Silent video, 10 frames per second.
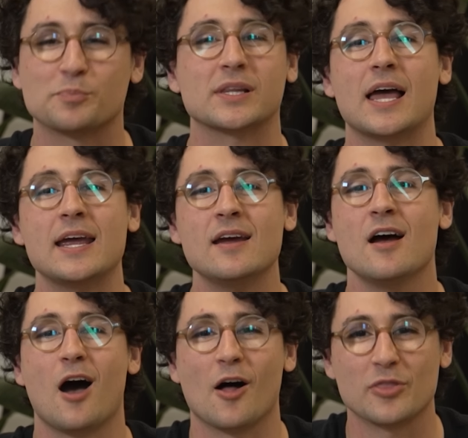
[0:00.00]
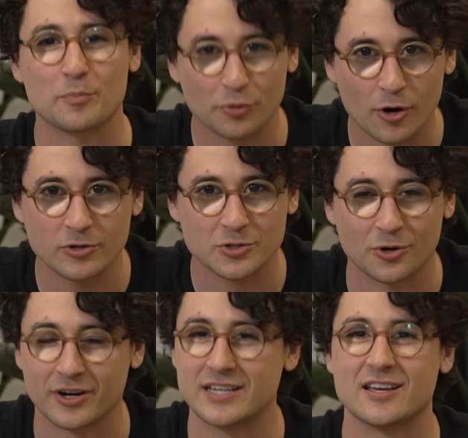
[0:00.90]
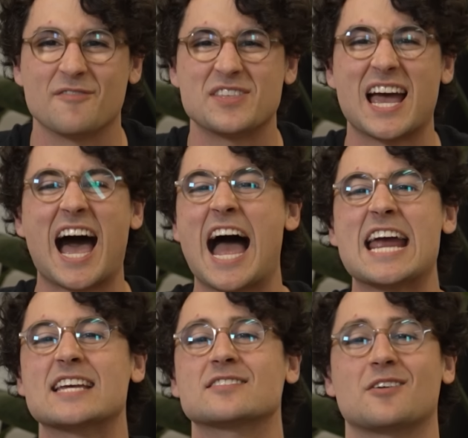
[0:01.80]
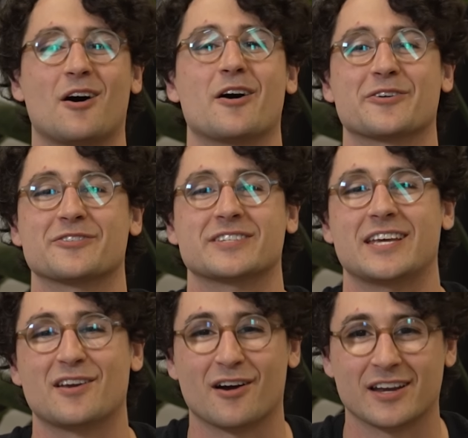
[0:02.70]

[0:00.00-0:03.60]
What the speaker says: play on the Pro Tour is of the highest honors in our